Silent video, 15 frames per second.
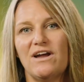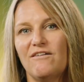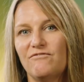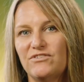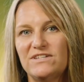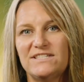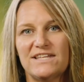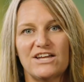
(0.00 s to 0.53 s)

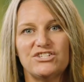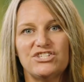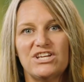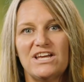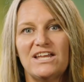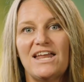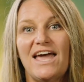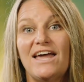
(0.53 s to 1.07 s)
every
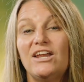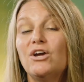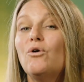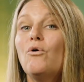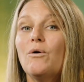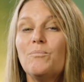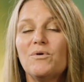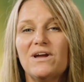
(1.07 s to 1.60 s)
session and
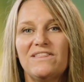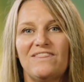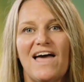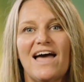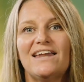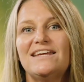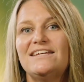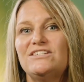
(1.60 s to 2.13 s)
incorporate
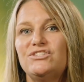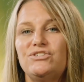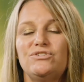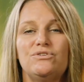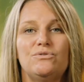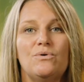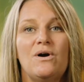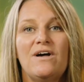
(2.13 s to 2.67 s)
that
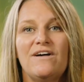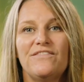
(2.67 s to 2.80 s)
into